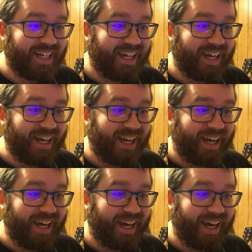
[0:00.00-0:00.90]

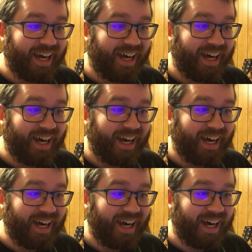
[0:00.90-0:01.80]

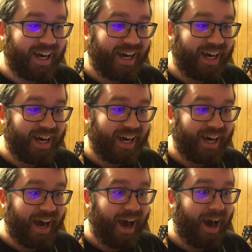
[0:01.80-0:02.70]

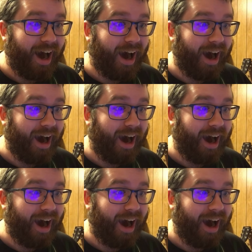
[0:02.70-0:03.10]
Nobody speaks.